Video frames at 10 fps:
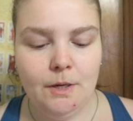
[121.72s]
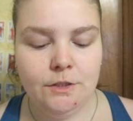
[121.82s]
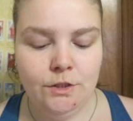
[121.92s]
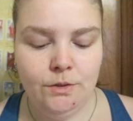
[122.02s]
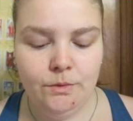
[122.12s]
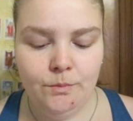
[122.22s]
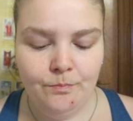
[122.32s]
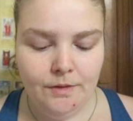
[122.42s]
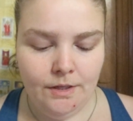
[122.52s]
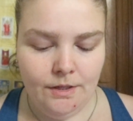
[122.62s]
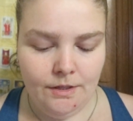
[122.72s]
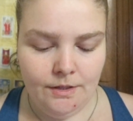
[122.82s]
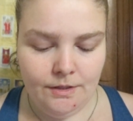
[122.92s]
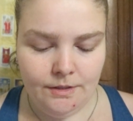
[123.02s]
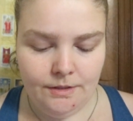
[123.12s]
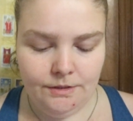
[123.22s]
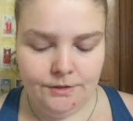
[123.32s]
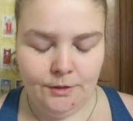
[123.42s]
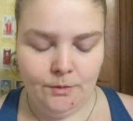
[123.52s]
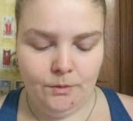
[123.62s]
part two,
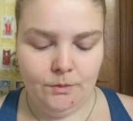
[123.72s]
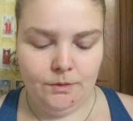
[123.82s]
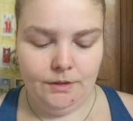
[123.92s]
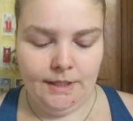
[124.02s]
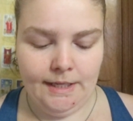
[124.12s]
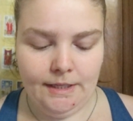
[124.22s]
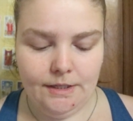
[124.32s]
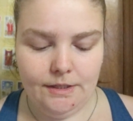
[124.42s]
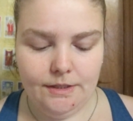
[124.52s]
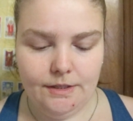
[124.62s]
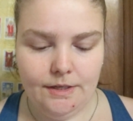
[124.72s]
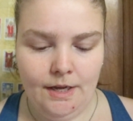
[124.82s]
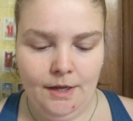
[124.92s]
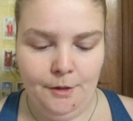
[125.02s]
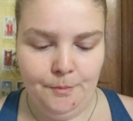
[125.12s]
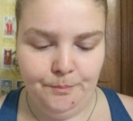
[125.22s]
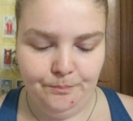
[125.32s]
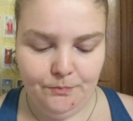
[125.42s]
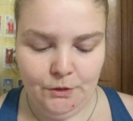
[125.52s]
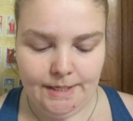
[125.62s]
so like
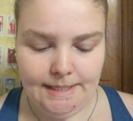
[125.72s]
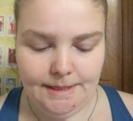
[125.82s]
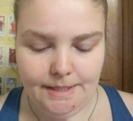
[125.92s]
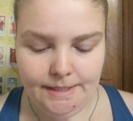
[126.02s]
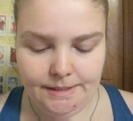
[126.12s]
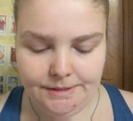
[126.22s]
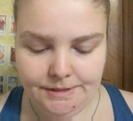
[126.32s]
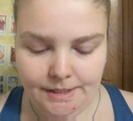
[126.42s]
you're getting things